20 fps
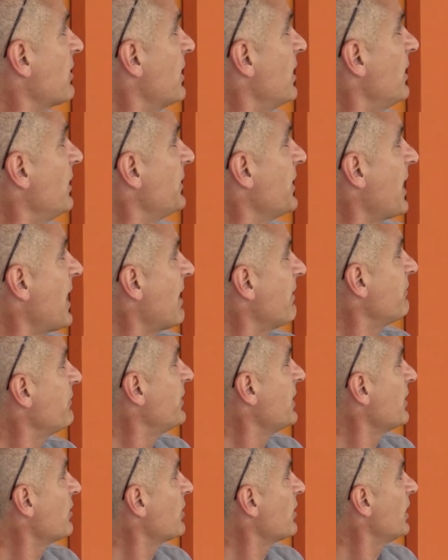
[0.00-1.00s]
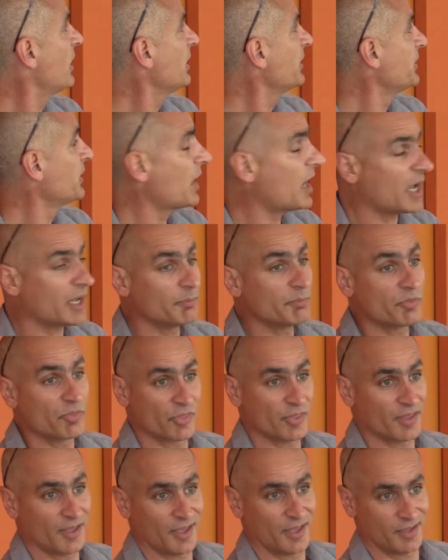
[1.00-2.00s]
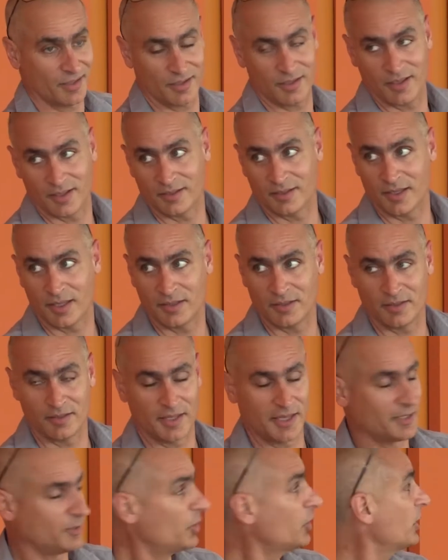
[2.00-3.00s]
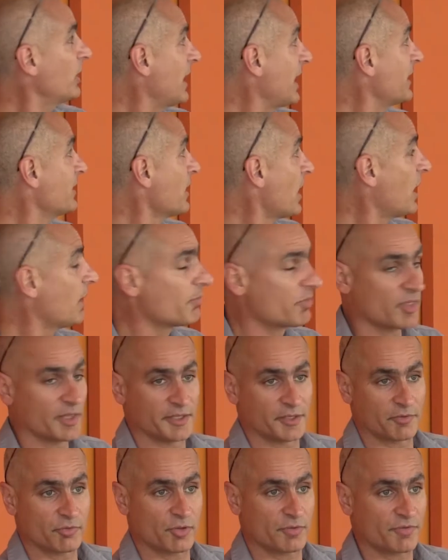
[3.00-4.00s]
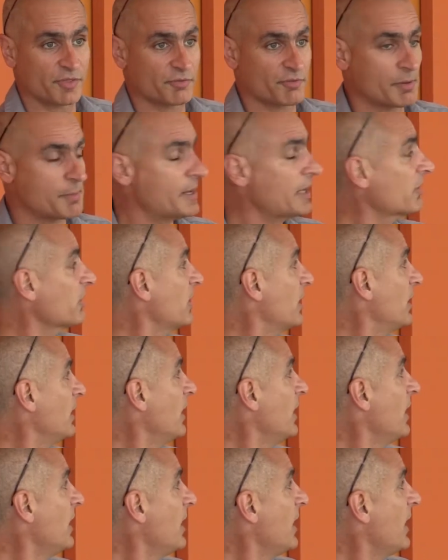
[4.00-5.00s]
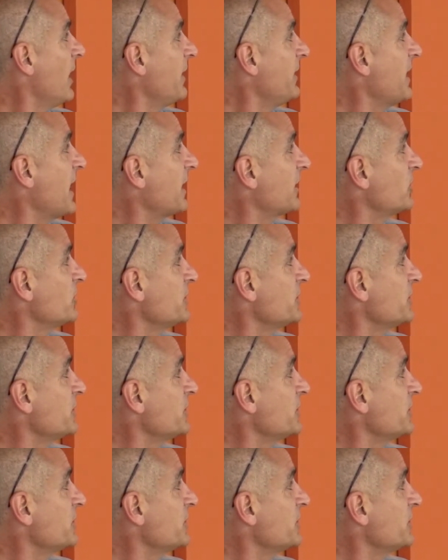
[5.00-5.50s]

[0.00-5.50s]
cell. They have things called knobs, and they look like knobs on the surface of the red blood cell, and that